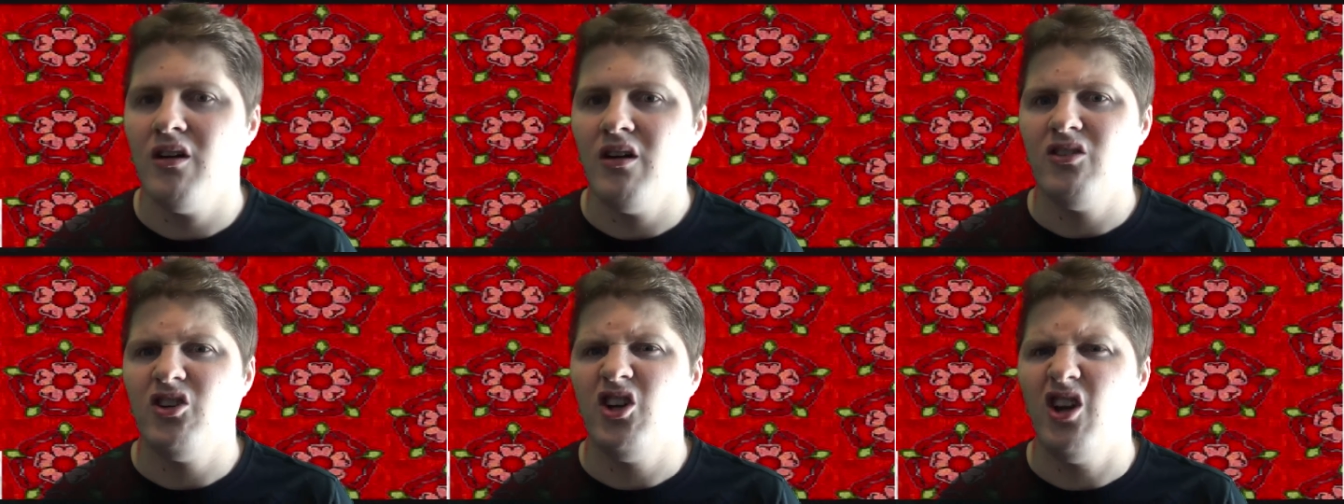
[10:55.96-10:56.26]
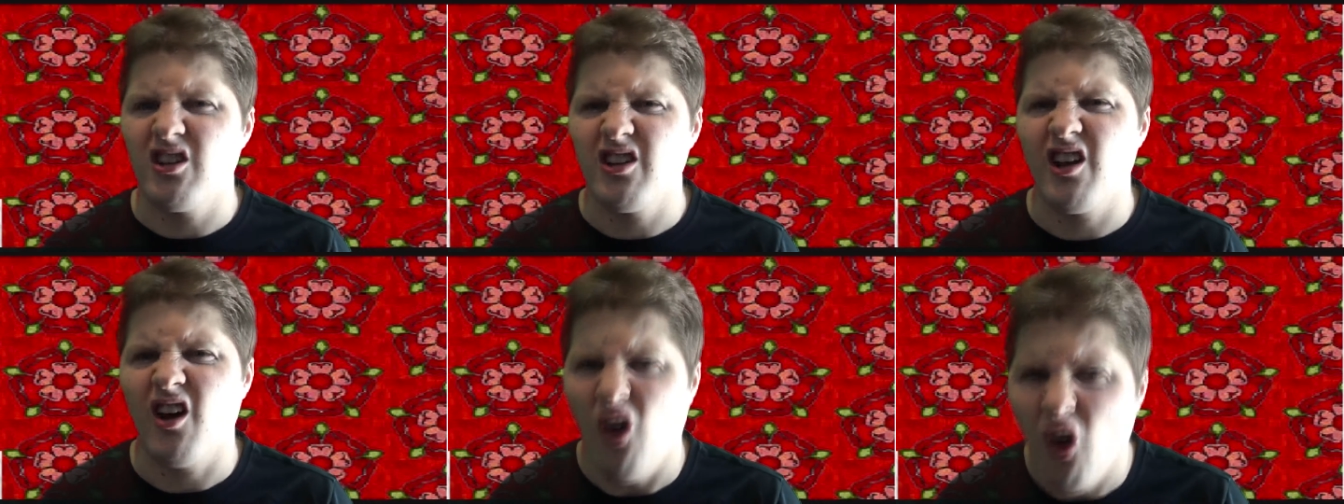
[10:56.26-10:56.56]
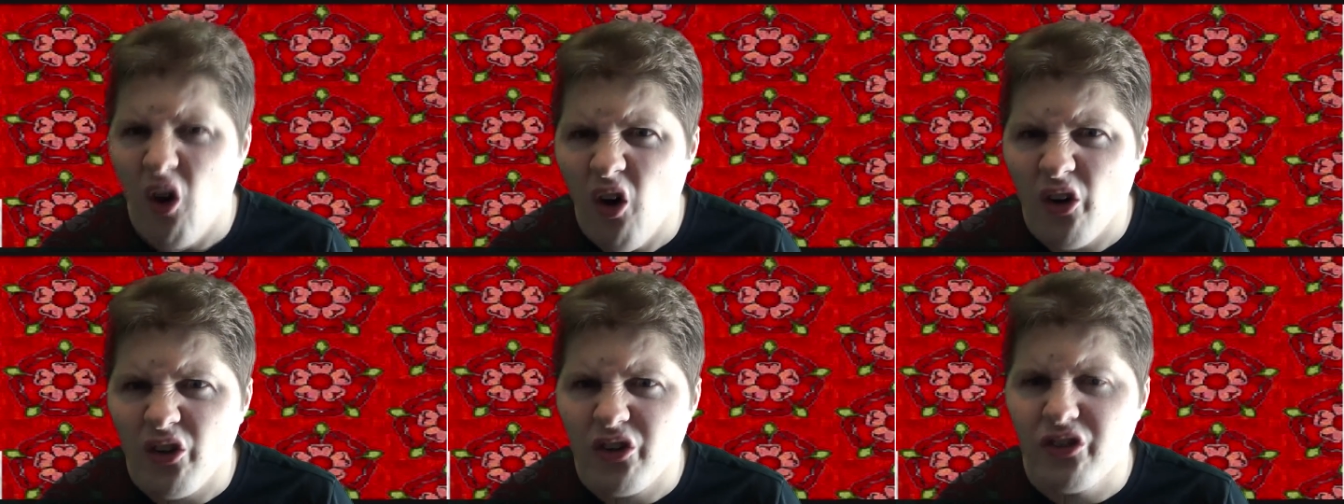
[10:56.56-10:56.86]
She looks like a
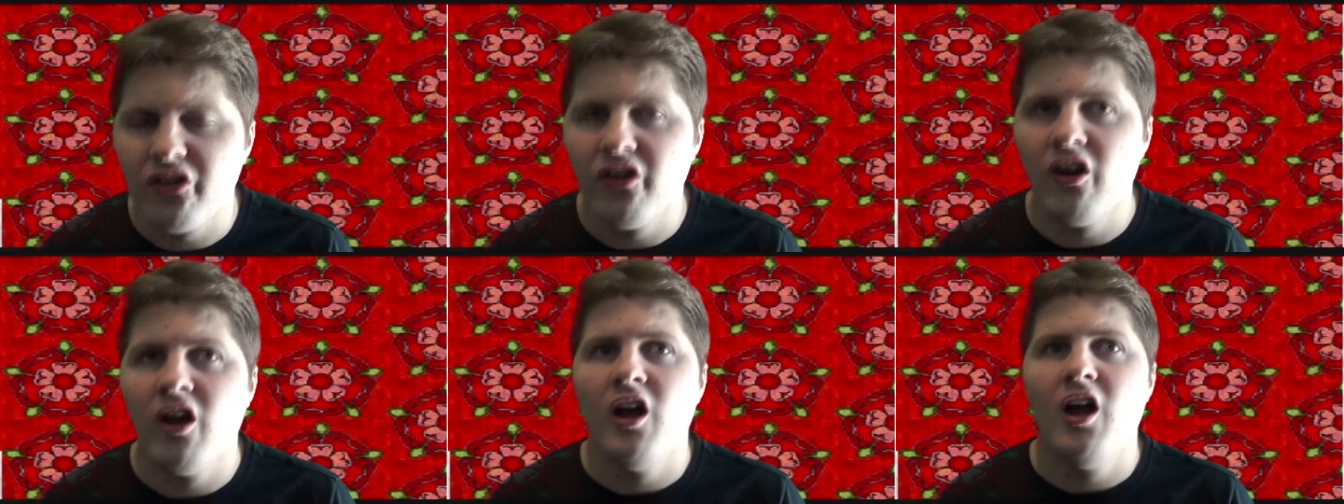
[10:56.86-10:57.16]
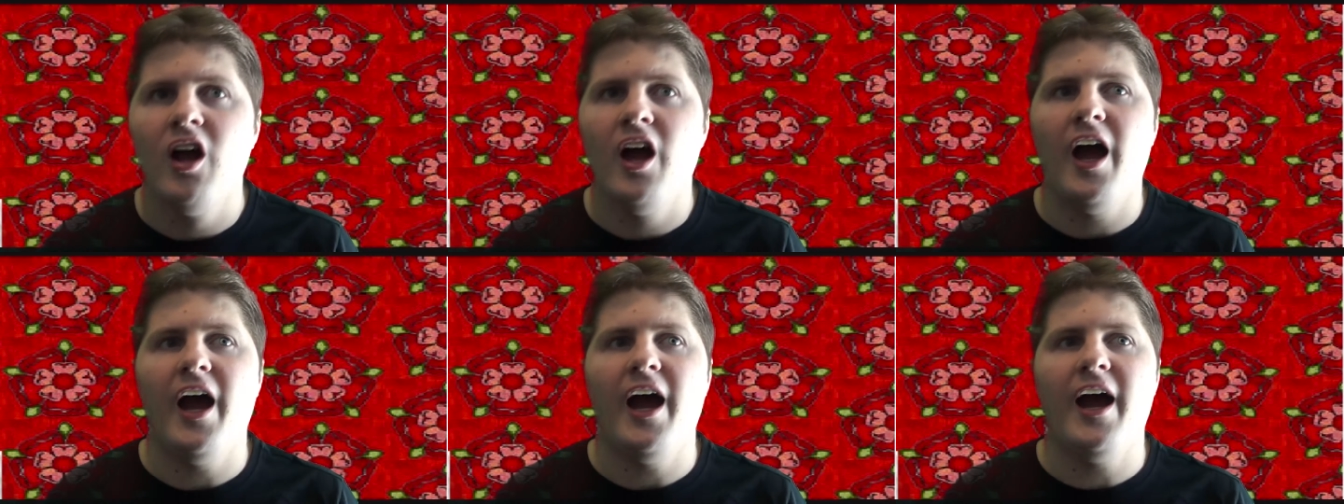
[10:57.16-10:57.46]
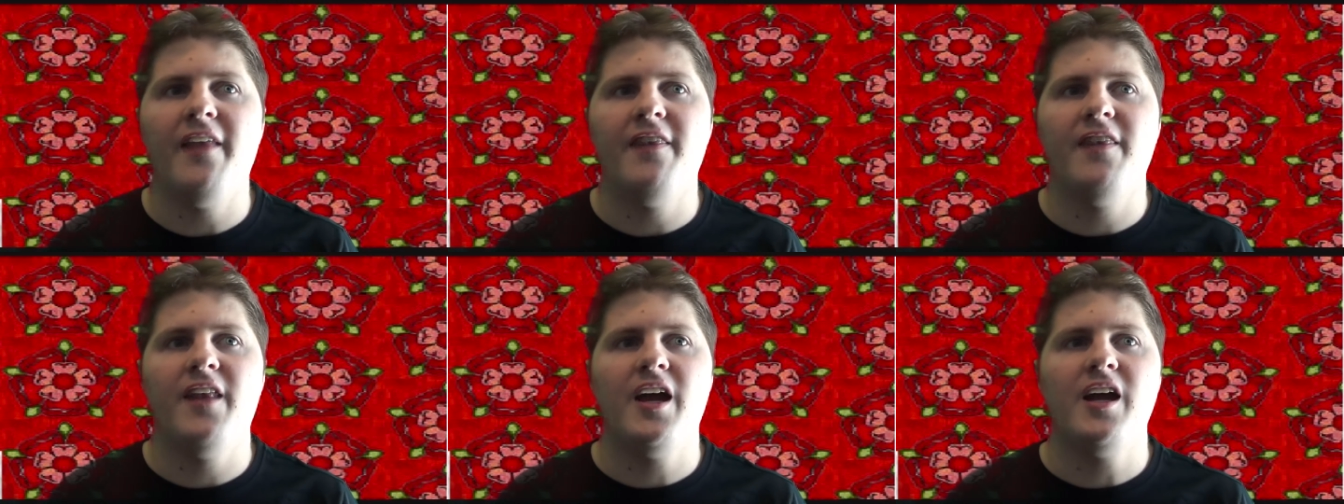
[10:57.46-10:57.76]
horse.
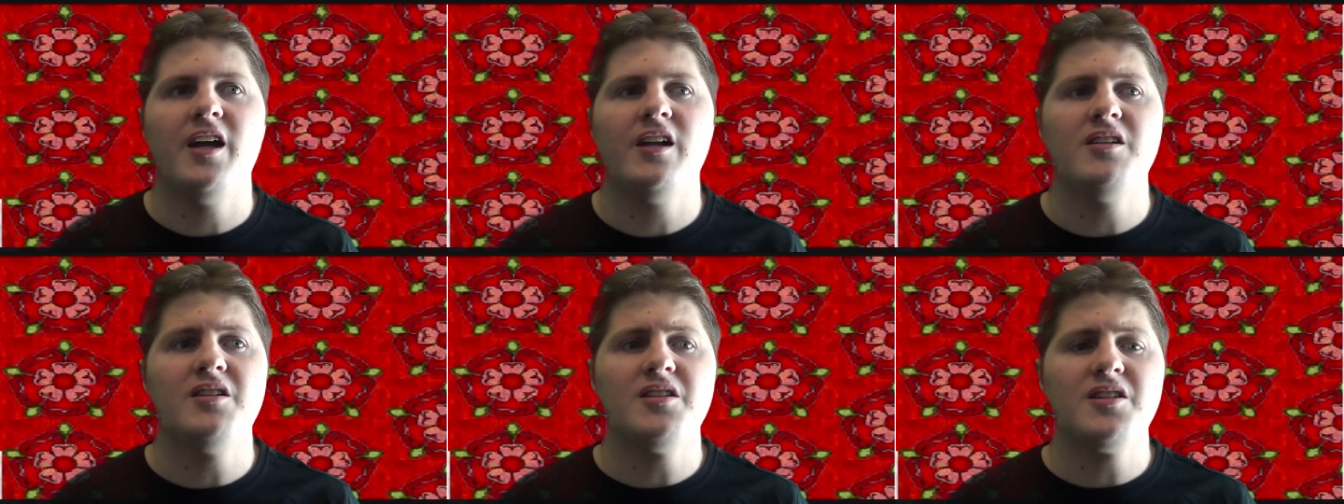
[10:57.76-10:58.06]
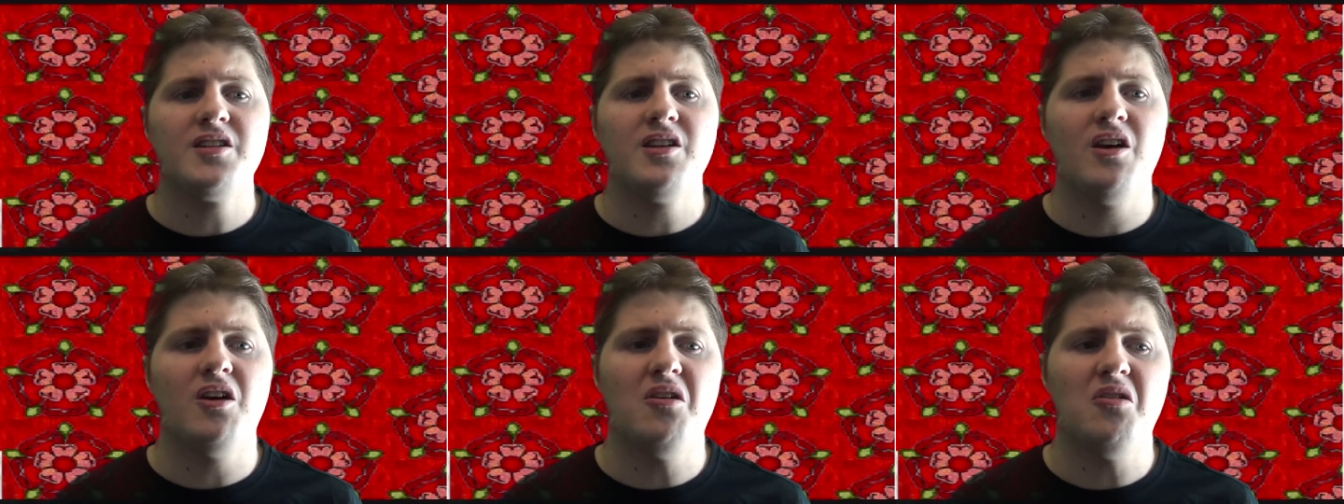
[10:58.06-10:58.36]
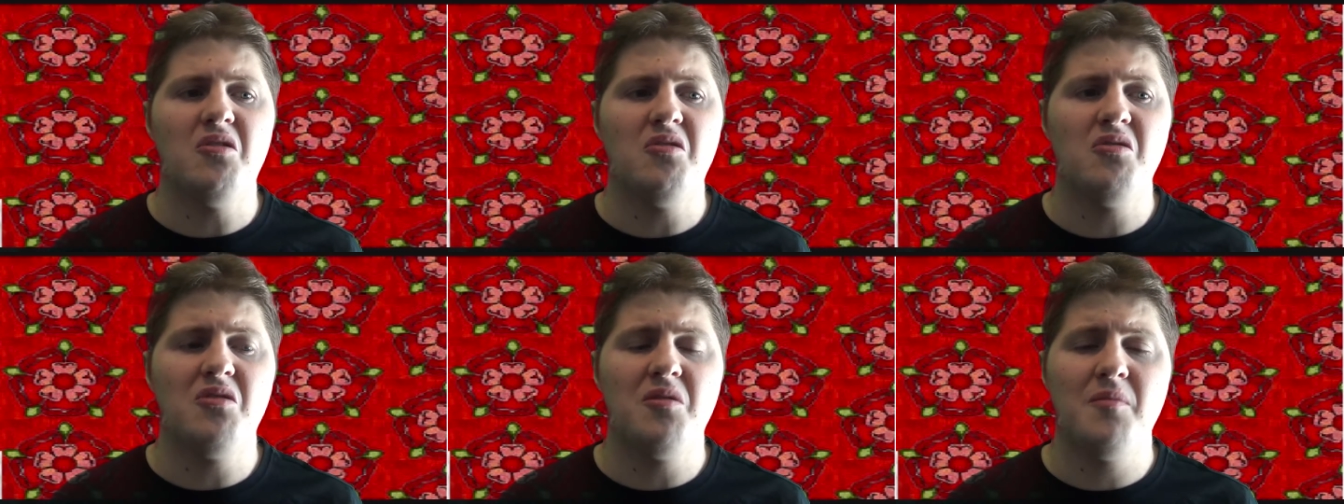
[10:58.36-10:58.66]
And then
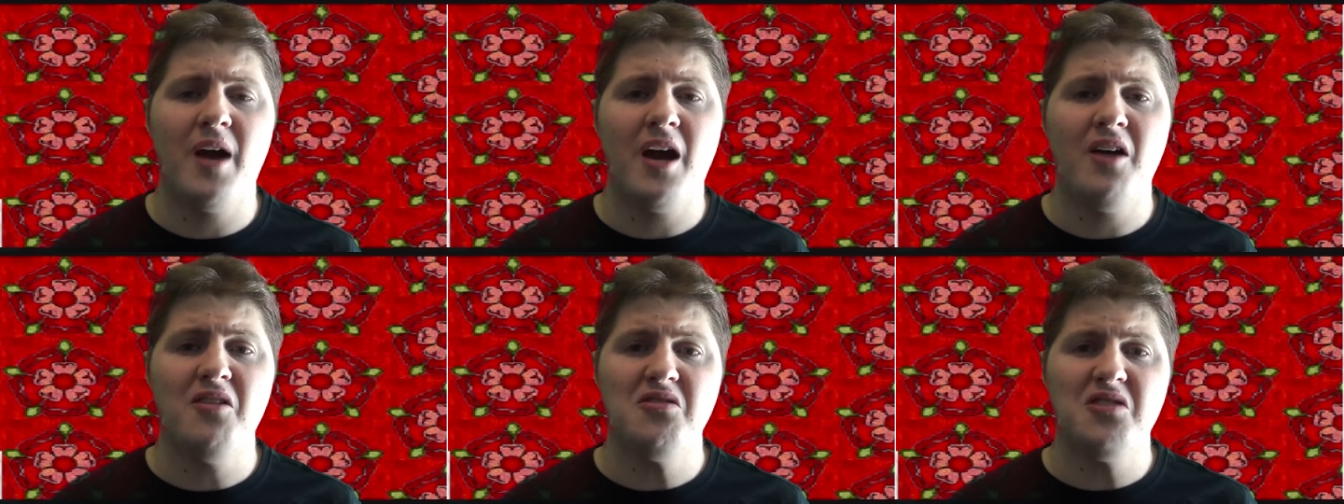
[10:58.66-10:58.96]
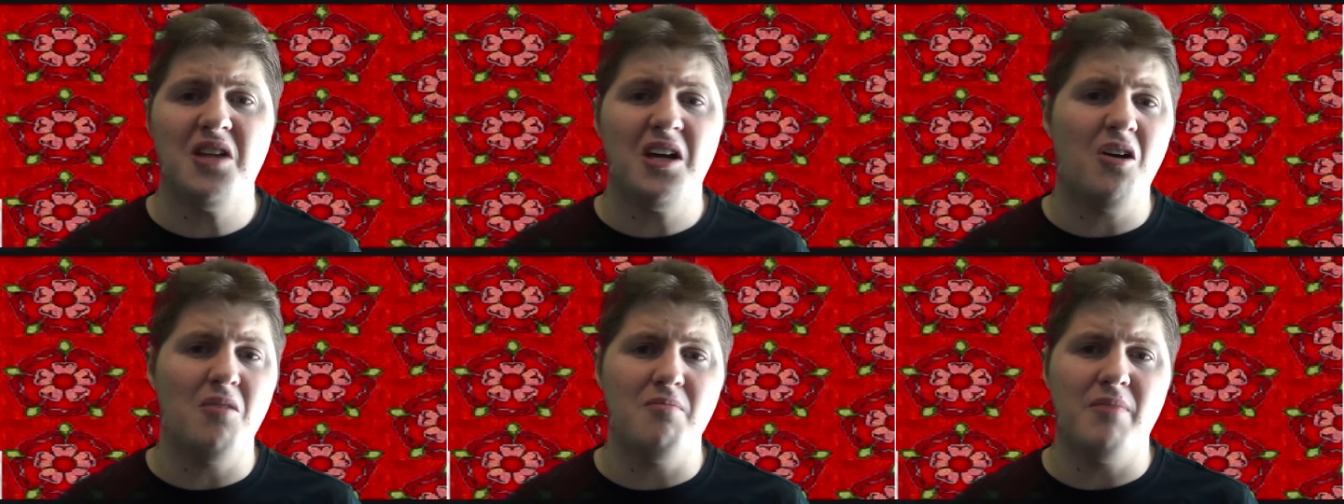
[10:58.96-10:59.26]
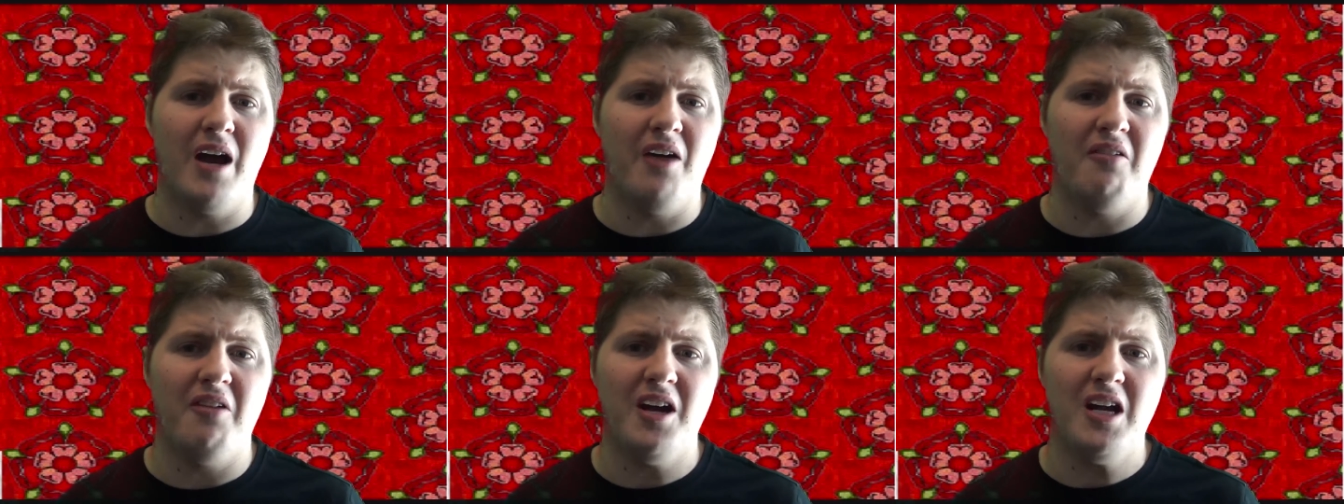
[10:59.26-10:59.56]
so they got
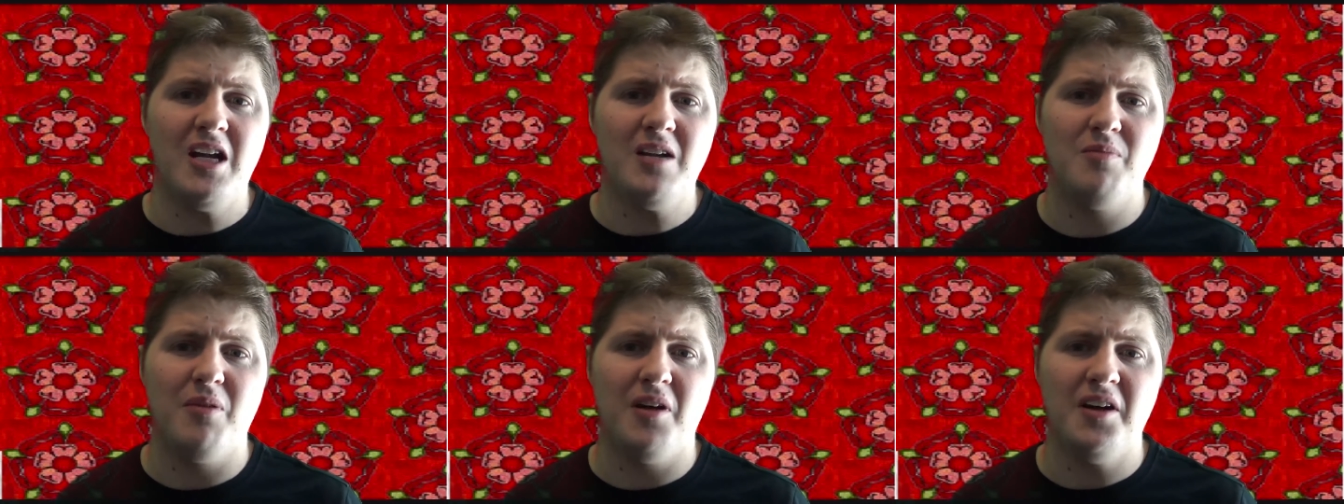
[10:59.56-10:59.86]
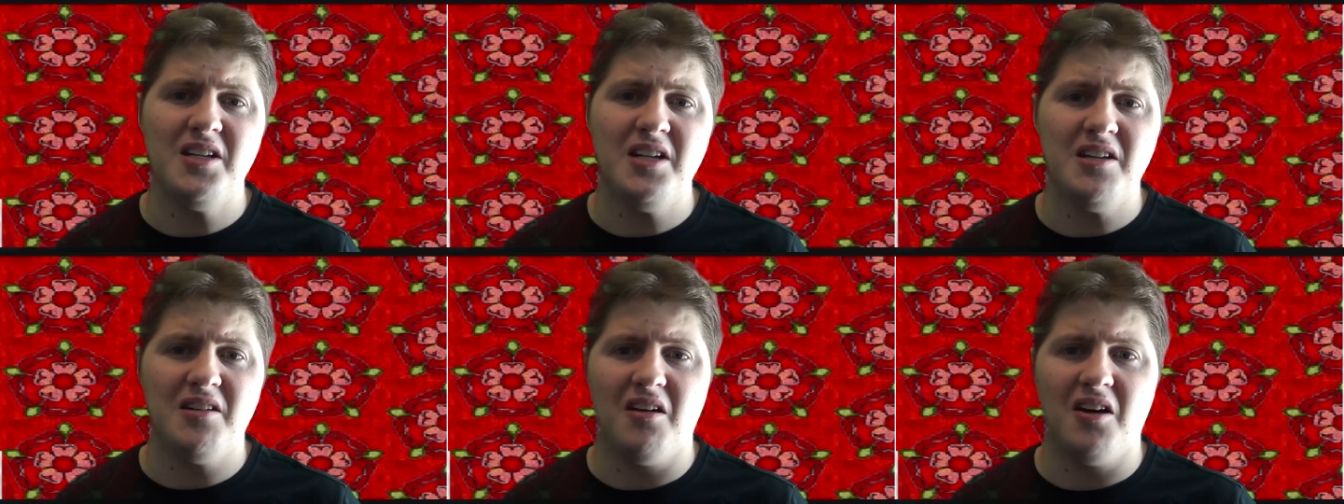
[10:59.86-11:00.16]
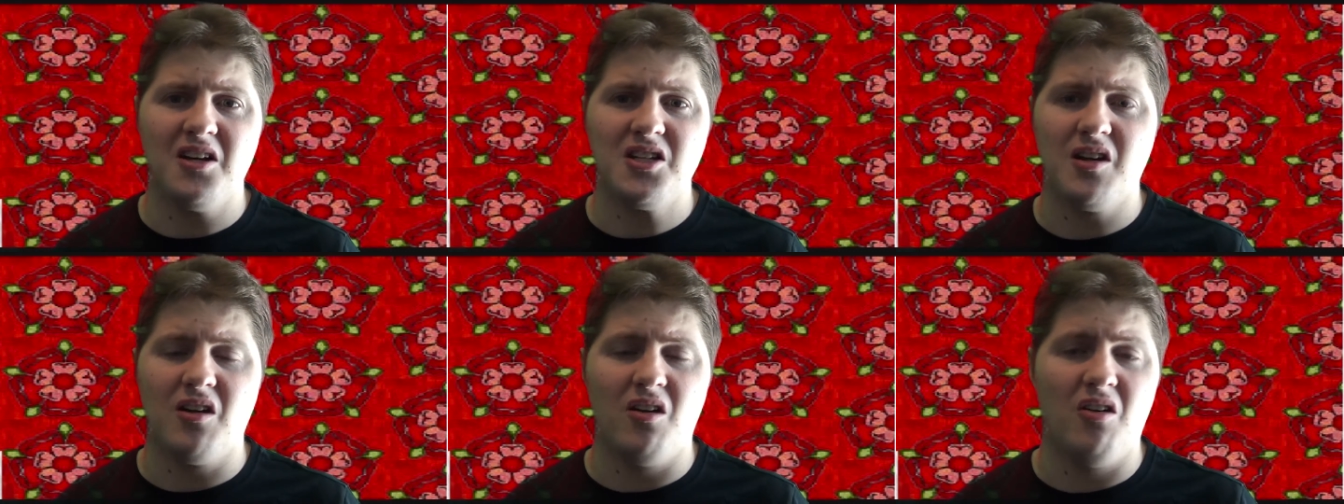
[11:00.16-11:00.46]
married, but it didn't last